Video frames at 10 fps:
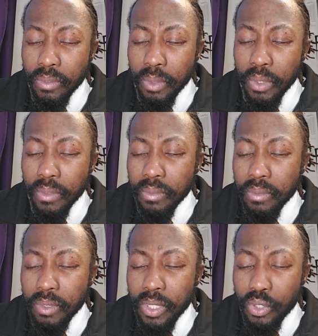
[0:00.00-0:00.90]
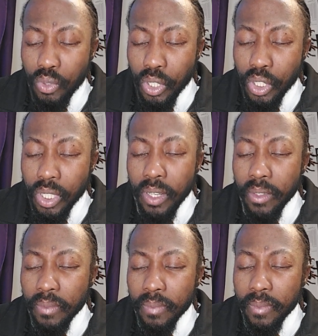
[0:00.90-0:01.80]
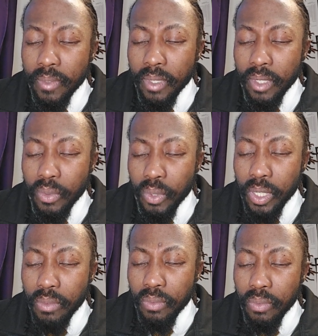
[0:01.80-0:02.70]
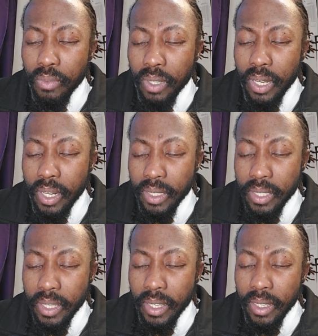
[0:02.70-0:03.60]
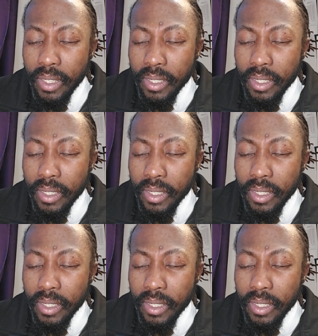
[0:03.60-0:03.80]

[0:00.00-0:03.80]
but destruction, grief, heartache,